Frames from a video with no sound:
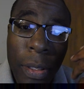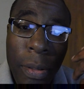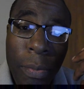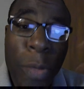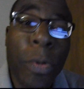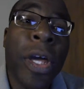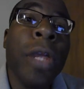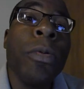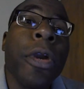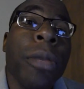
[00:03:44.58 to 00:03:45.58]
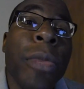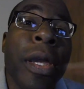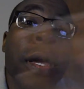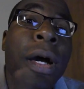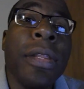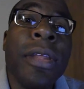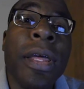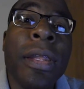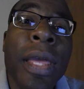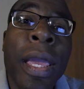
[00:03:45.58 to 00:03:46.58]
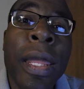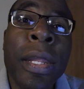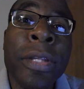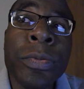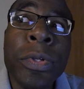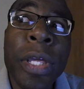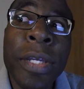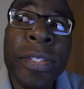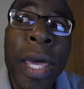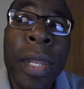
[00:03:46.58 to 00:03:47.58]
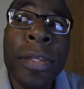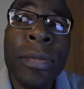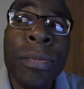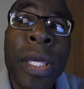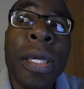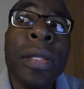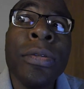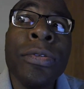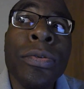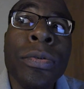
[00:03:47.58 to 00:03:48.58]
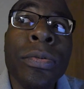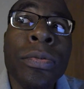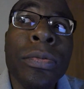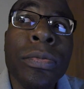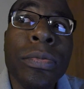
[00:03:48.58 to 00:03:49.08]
People anywhere can make content, and it's really exciting to me to